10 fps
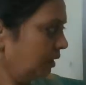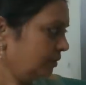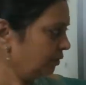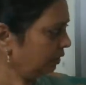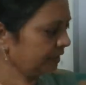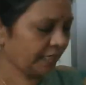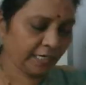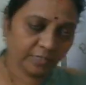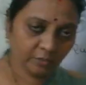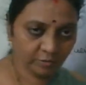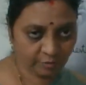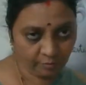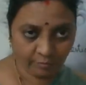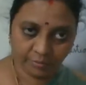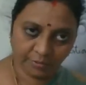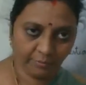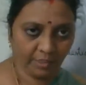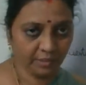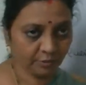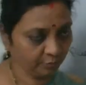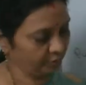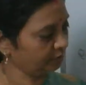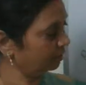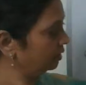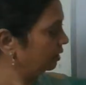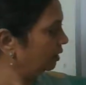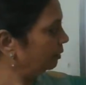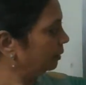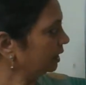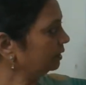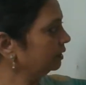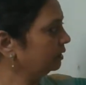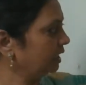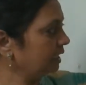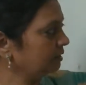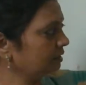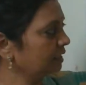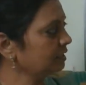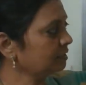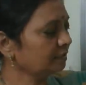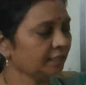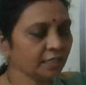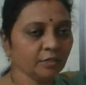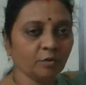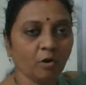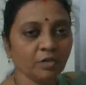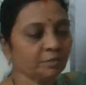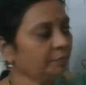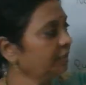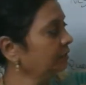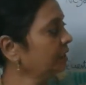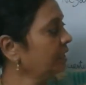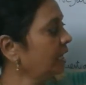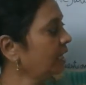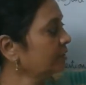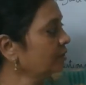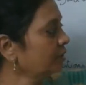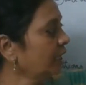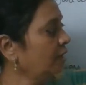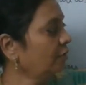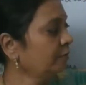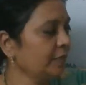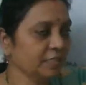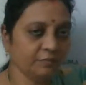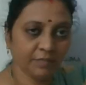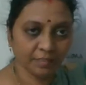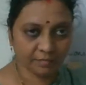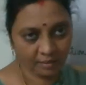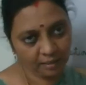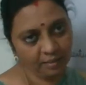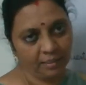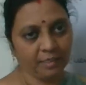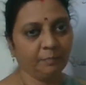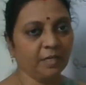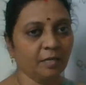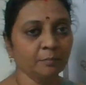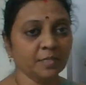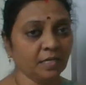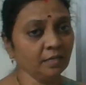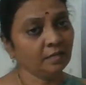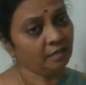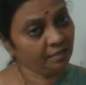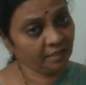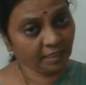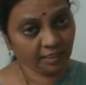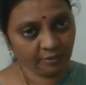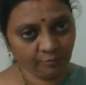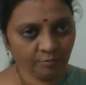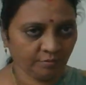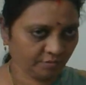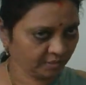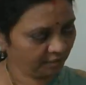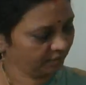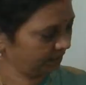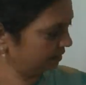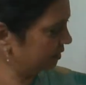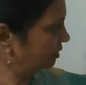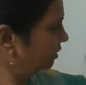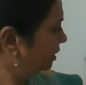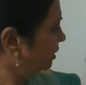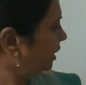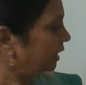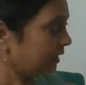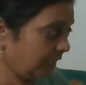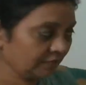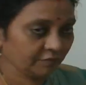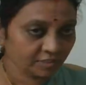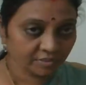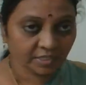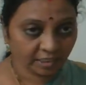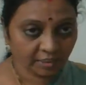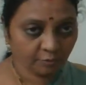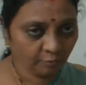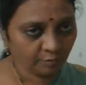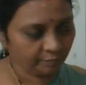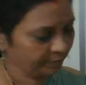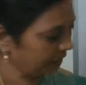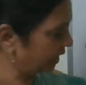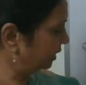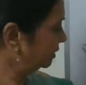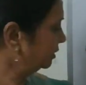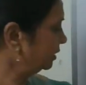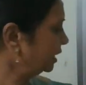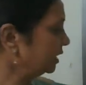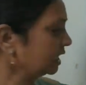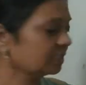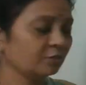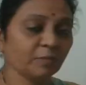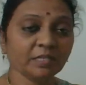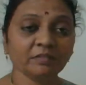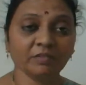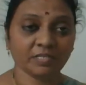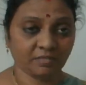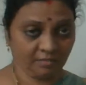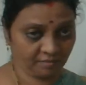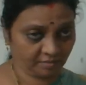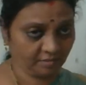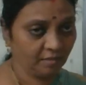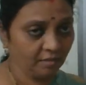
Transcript: So at the end also you can use. But inserting not between has or have plus V3 becomes a negative sentence. It conveys negative meaning. The next one, questions.